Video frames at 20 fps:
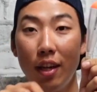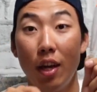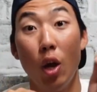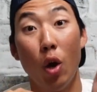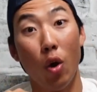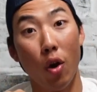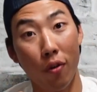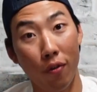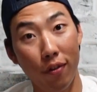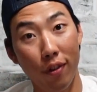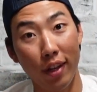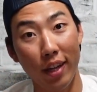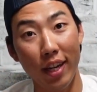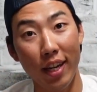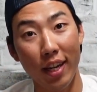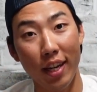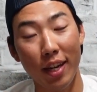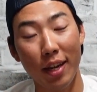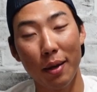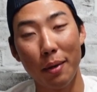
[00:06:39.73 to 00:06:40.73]

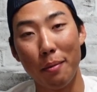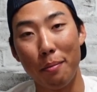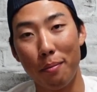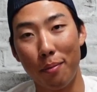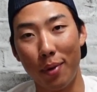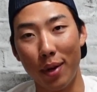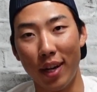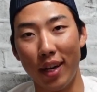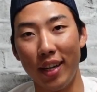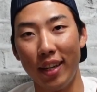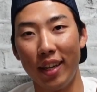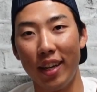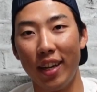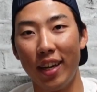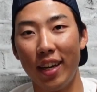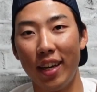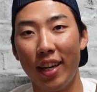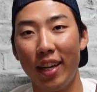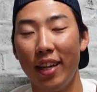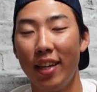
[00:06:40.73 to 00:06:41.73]
hopefully,
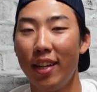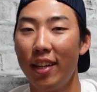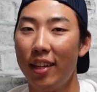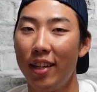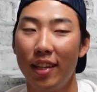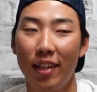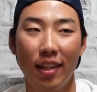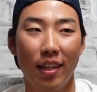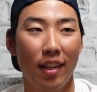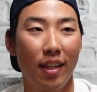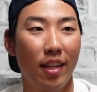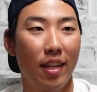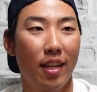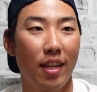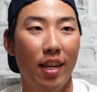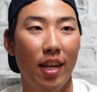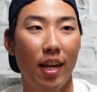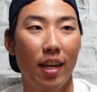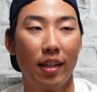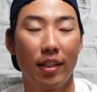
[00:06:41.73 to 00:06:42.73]
but
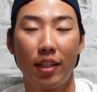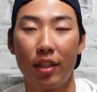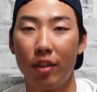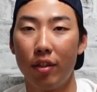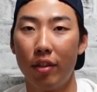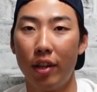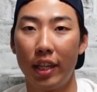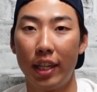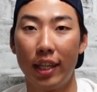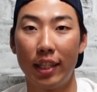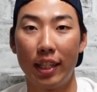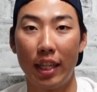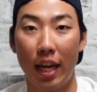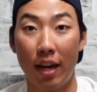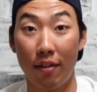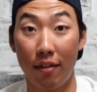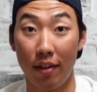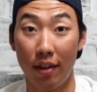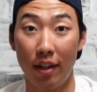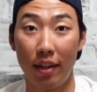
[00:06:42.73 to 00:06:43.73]
yeah, so I guess
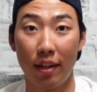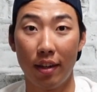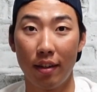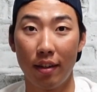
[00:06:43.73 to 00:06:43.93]
every